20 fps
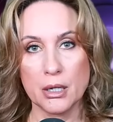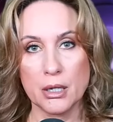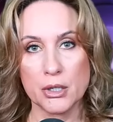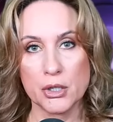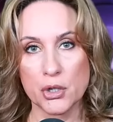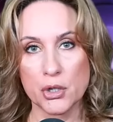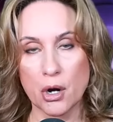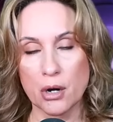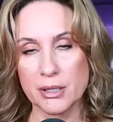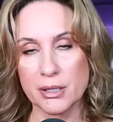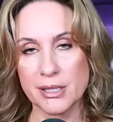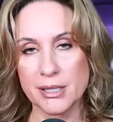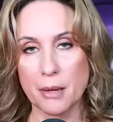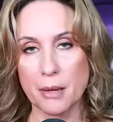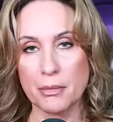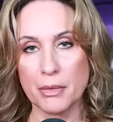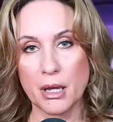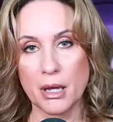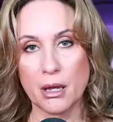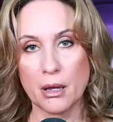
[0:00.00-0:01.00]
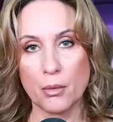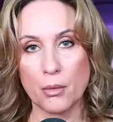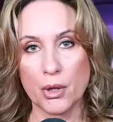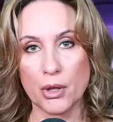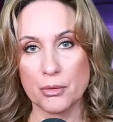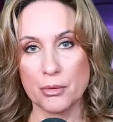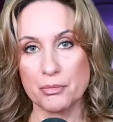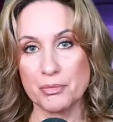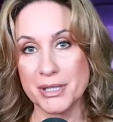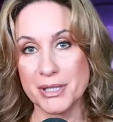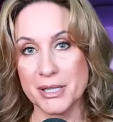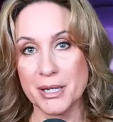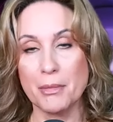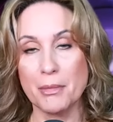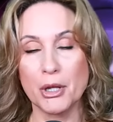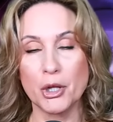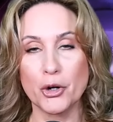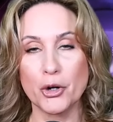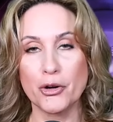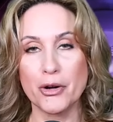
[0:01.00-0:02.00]
start something with a
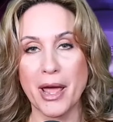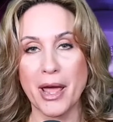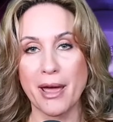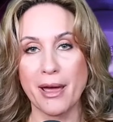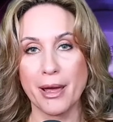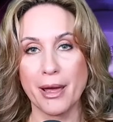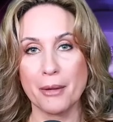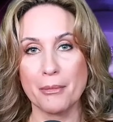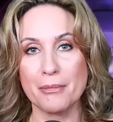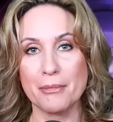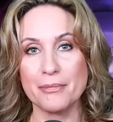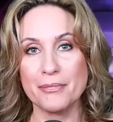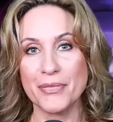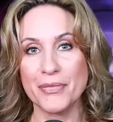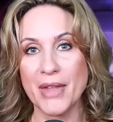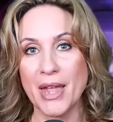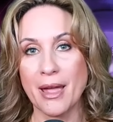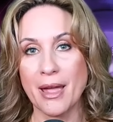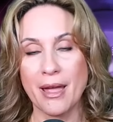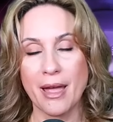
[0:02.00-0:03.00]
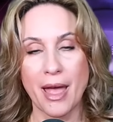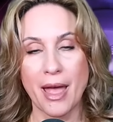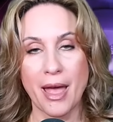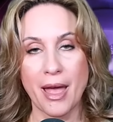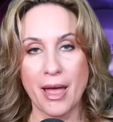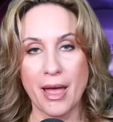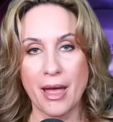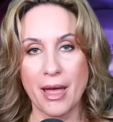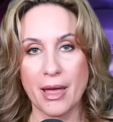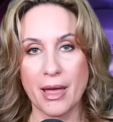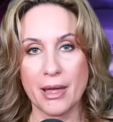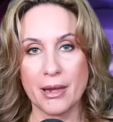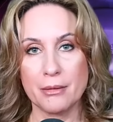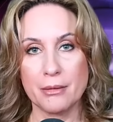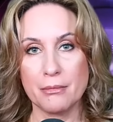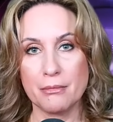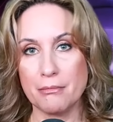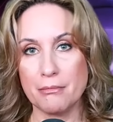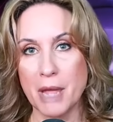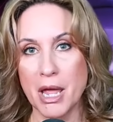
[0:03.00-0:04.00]
similar name
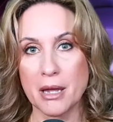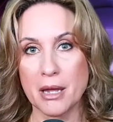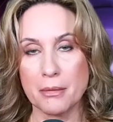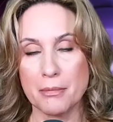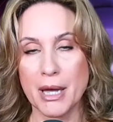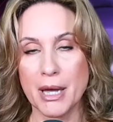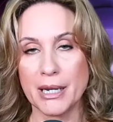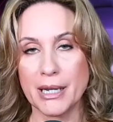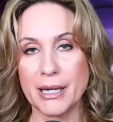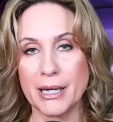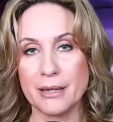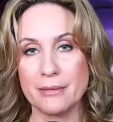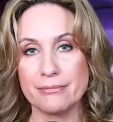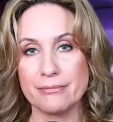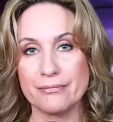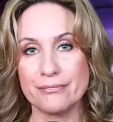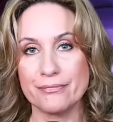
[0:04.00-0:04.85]
and make money.